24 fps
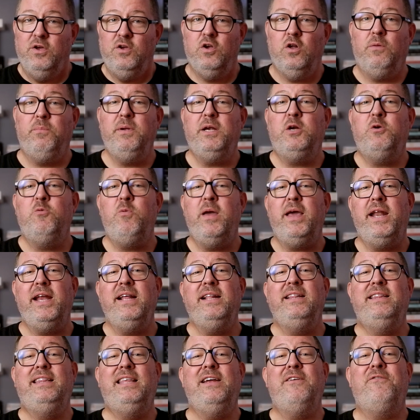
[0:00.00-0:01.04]
you'll be
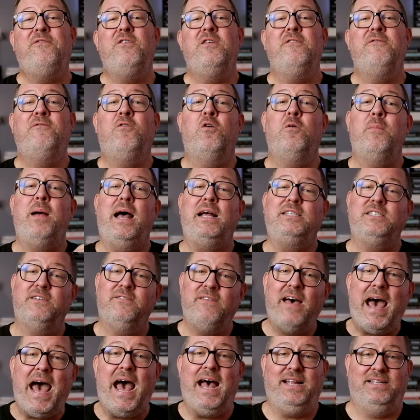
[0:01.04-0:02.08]
creating different formats
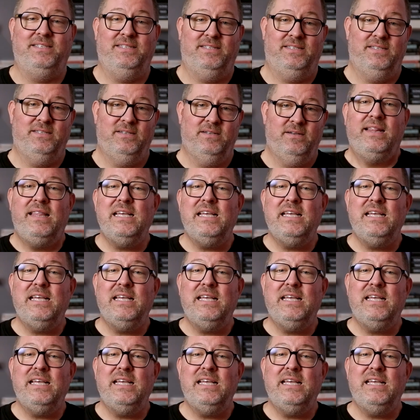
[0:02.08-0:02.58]
of ads.